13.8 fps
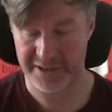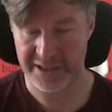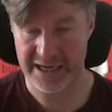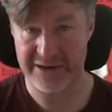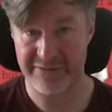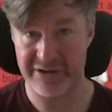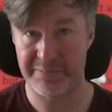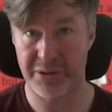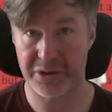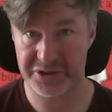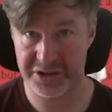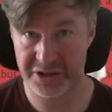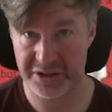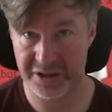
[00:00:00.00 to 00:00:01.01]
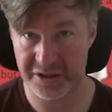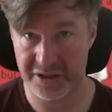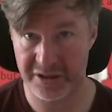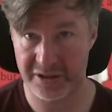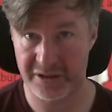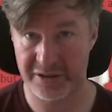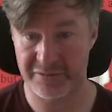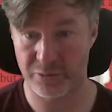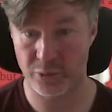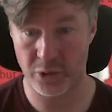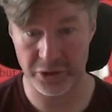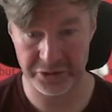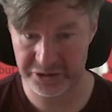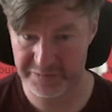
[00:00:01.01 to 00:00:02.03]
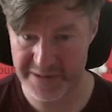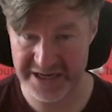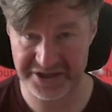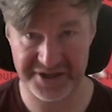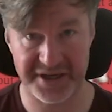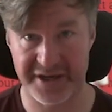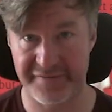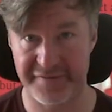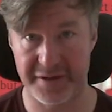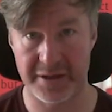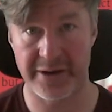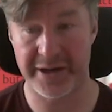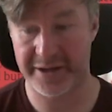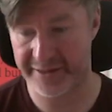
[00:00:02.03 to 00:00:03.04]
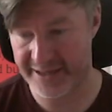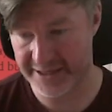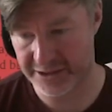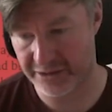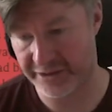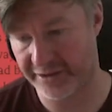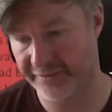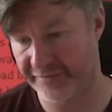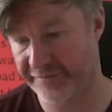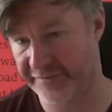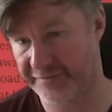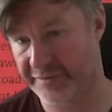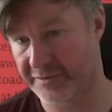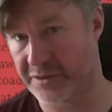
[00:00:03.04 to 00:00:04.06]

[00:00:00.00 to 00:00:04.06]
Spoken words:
Harry Potter wand magic, if you like, that kind of